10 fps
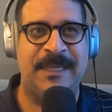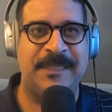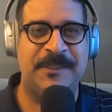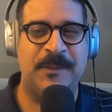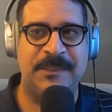I
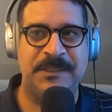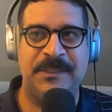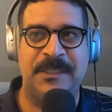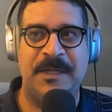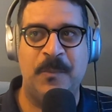got the
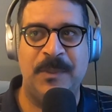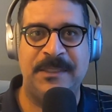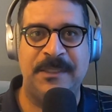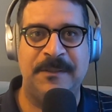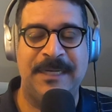audition, and I
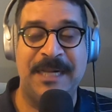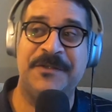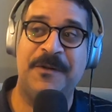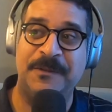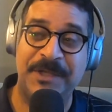went there, and
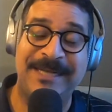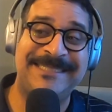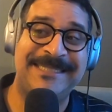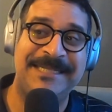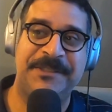I saw
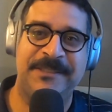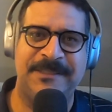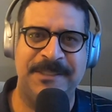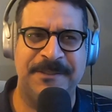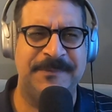Johnny
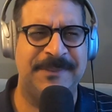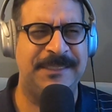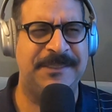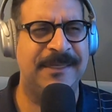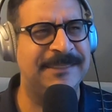Sanchez there. It
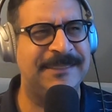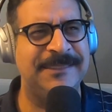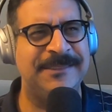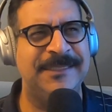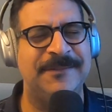was like Johnny
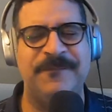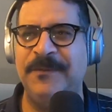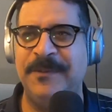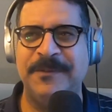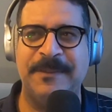Sanchez, a
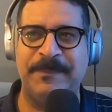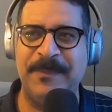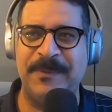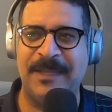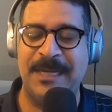few other
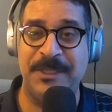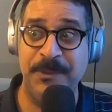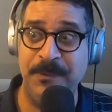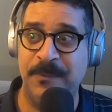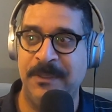people that I
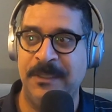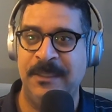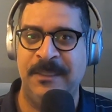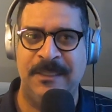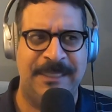knew
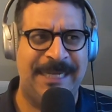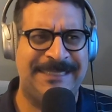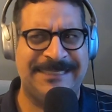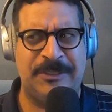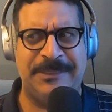
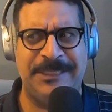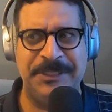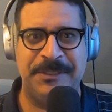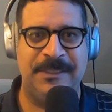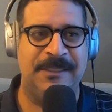at this
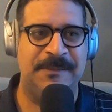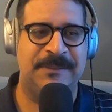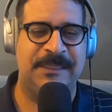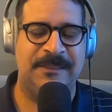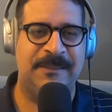audition, and I
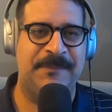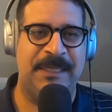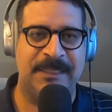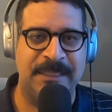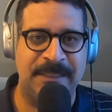was like, oh, I'm
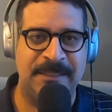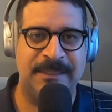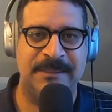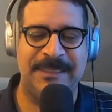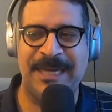not going to get
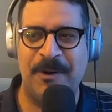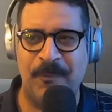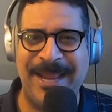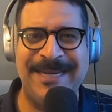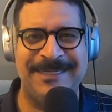this. And then I
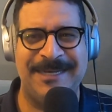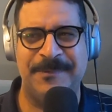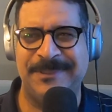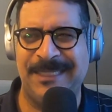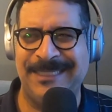read it, and
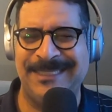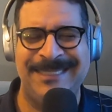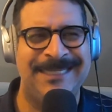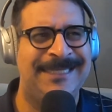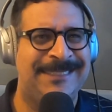I was like,